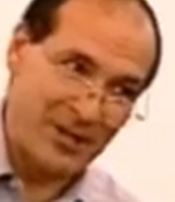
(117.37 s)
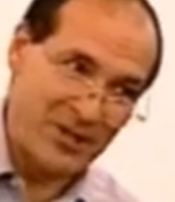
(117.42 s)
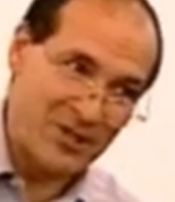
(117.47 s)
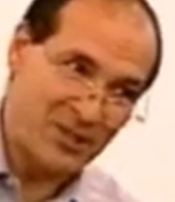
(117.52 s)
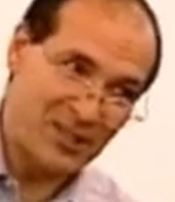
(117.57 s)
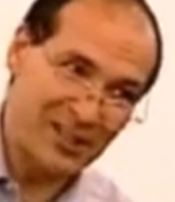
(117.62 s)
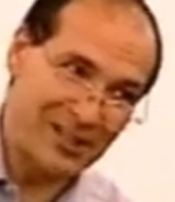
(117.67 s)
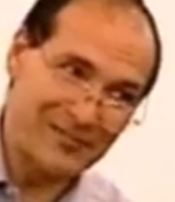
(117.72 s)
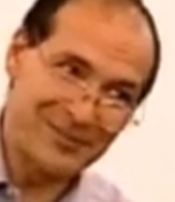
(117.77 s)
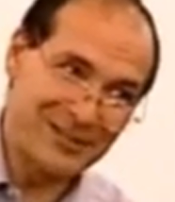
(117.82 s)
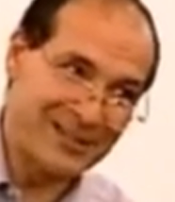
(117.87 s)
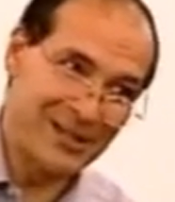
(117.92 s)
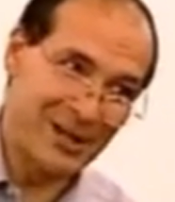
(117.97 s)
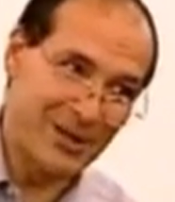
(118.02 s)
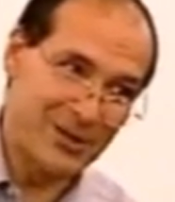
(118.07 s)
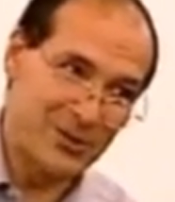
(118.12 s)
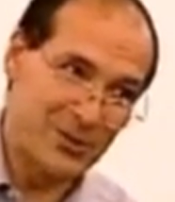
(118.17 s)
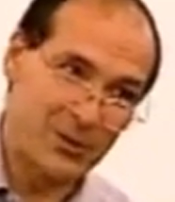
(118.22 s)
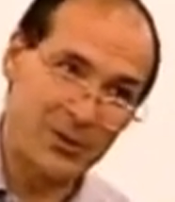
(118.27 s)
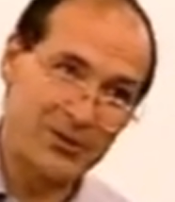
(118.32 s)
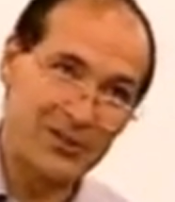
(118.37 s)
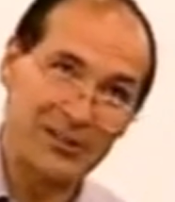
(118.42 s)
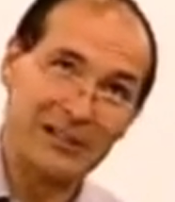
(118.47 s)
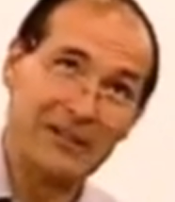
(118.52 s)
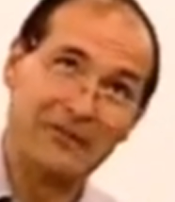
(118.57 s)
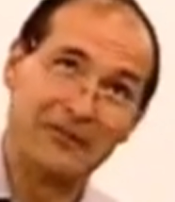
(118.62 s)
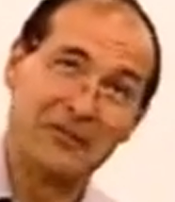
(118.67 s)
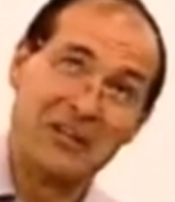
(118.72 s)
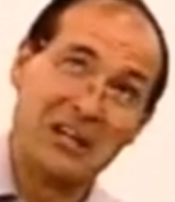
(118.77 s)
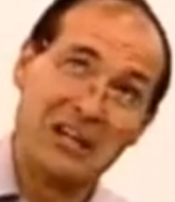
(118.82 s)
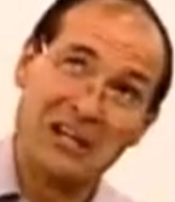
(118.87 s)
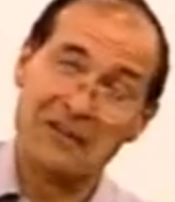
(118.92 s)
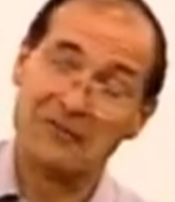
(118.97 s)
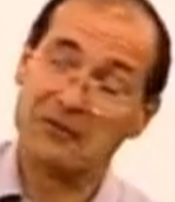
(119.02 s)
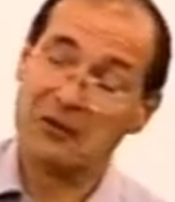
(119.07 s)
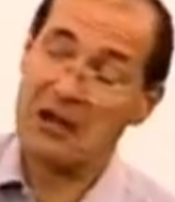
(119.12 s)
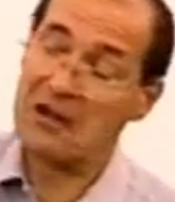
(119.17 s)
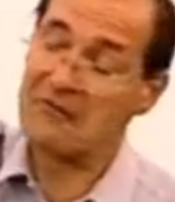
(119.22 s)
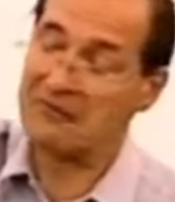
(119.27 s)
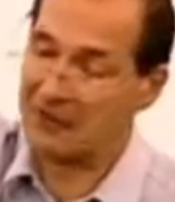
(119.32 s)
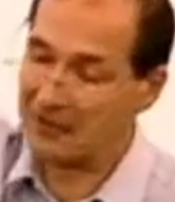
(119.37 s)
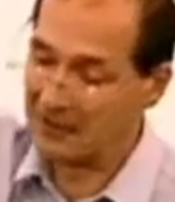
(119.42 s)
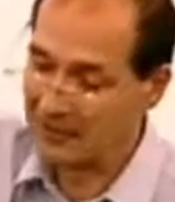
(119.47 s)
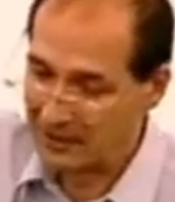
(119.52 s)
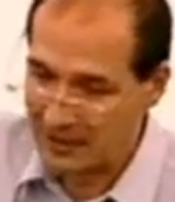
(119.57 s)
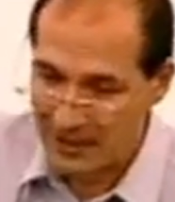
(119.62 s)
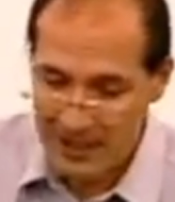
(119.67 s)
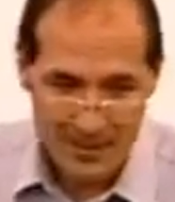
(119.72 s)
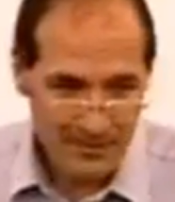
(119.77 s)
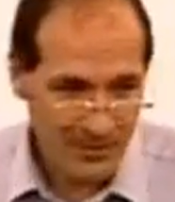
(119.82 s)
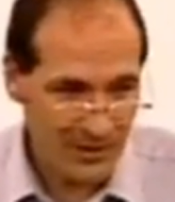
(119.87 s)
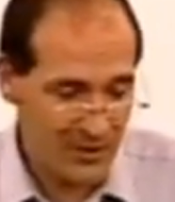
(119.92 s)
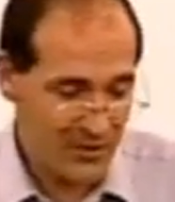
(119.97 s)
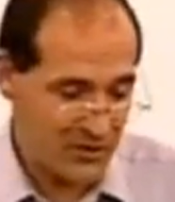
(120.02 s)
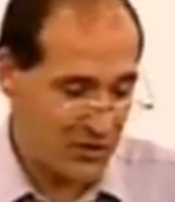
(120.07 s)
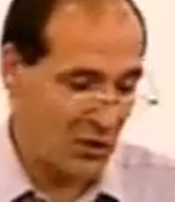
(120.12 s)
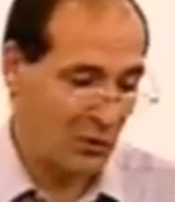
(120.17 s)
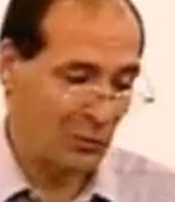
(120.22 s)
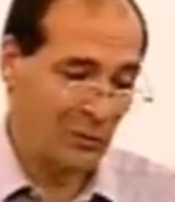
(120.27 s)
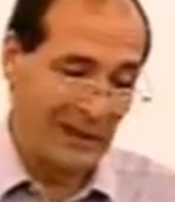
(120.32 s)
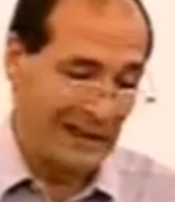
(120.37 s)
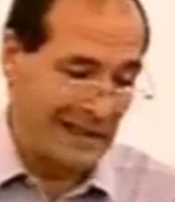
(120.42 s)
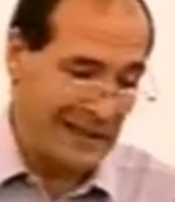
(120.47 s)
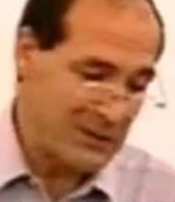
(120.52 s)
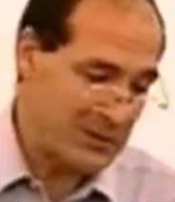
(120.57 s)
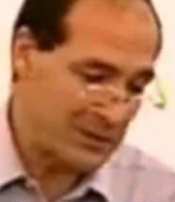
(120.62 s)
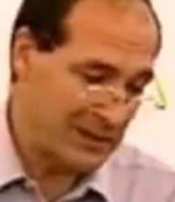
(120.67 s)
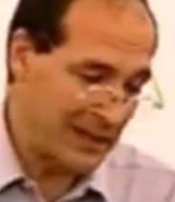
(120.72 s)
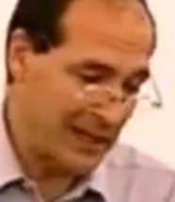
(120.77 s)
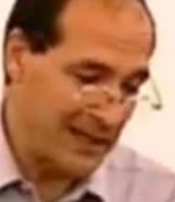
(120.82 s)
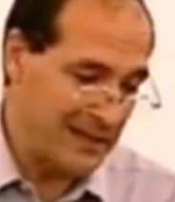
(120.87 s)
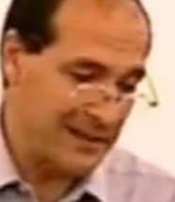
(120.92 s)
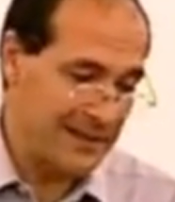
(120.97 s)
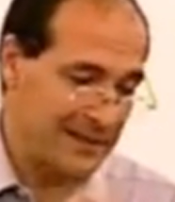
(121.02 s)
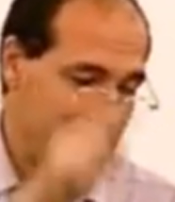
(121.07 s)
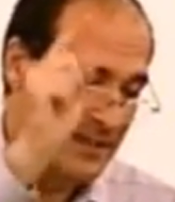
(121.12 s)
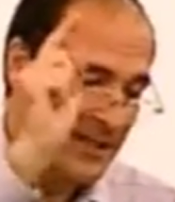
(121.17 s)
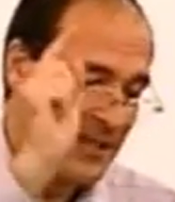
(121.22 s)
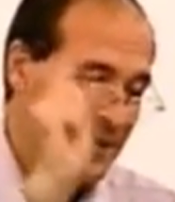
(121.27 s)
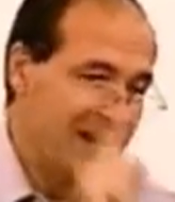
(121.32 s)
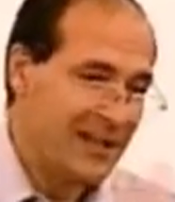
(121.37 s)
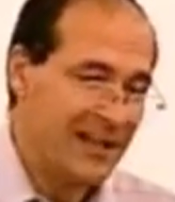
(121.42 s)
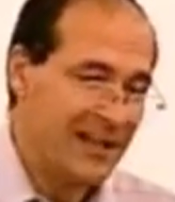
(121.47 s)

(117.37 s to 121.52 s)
the pension company knows you're going to live nearly forever. Because you're well-educated.